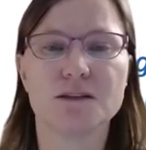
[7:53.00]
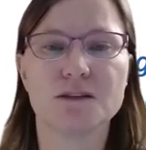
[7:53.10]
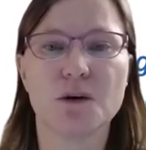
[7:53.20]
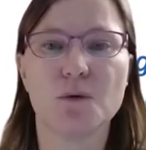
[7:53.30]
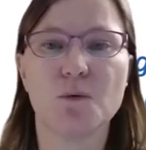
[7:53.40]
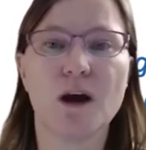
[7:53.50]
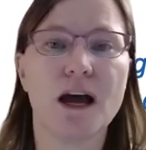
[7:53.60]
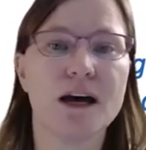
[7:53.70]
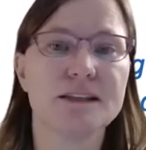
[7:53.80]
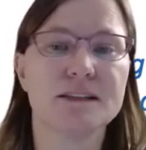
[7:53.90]
So
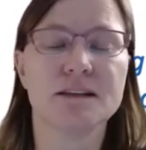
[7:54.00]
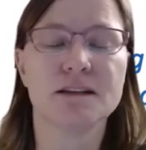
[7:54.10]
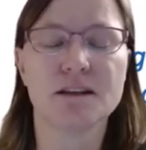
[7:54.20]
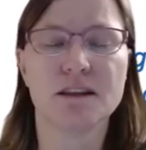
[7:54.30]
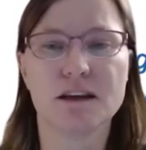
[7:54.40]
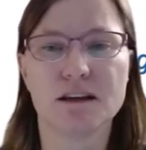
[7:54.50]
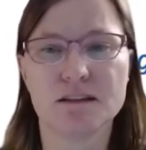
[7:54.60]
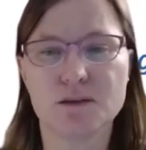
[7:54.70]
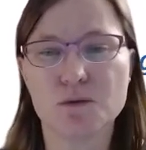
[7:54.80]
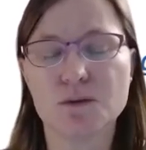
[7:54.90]
as the
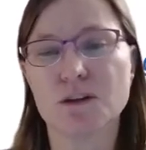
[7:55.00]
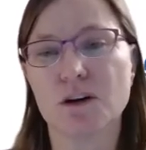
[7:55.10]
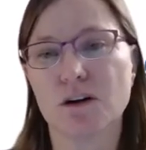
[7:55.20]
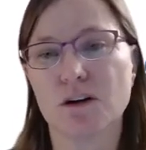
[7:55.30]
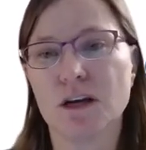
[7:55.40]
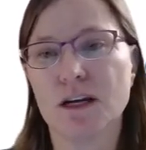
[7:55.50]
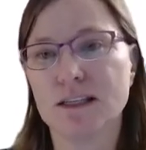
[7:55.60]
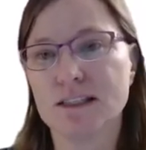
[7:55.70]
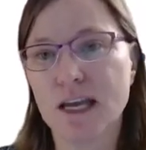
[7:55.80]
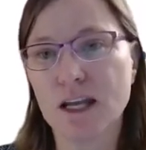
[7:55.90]
tools are
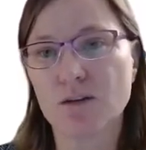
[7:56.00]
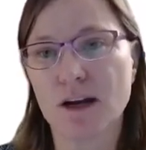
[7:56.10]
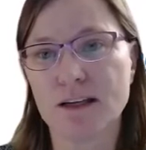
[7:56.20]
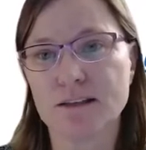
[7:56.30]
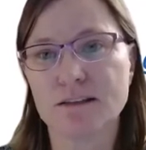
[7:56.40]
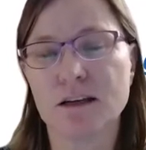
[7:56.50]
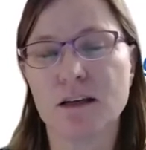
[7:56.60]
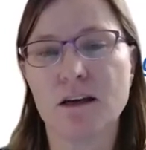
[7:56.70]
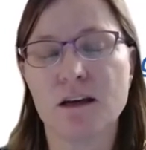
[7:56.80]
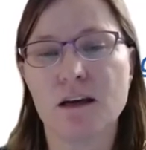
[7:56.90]
containerized,
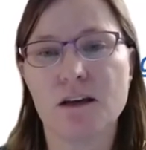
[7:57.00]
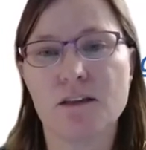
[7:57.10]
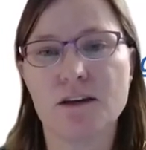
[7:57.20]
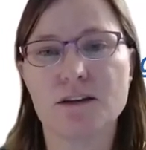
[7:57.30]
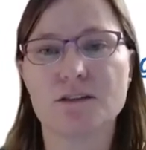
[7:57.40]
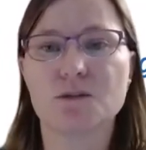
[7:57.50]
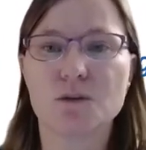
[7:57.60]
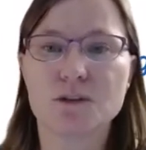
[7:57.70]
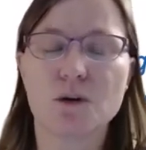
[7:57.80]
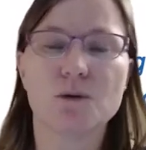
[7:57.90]
the
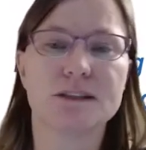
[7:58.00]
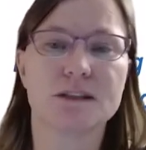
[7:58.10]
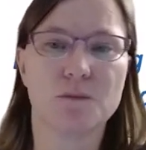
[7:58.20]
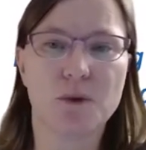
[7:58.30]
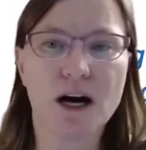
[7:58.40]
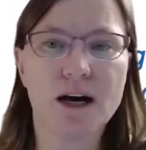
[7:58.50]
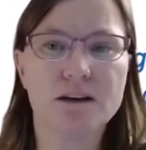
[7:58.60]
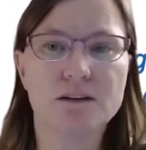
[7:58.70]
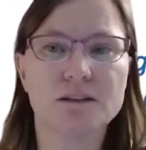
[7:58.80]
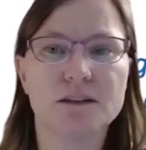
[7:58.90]
source code is
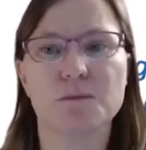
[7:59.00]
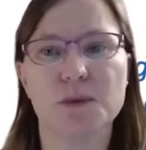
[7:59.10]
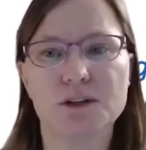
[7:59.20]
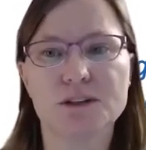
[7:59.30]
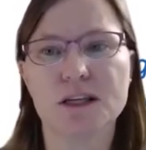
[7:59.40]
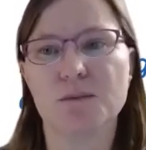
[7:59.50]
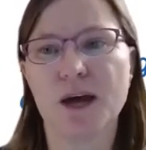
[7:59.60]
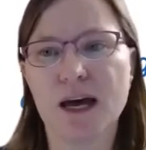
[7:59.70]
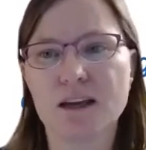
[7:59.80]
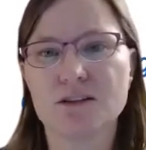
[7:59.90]
compiled and built and
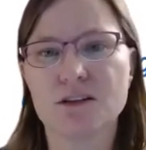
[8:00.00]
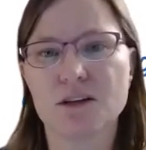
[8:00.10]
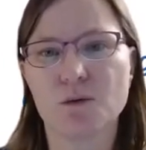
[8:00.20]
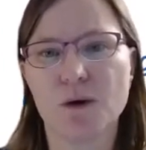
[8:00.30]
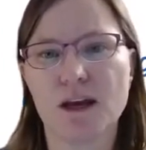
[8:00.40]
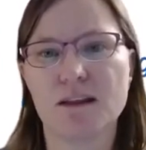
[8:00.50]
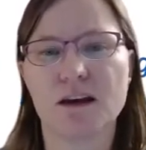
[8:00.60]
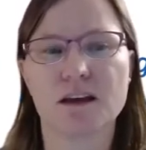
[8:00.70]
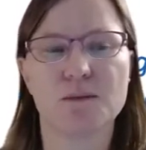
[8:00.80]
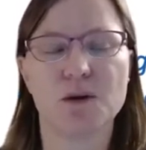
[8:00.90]
packaged in a way
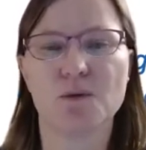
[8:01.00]
that can be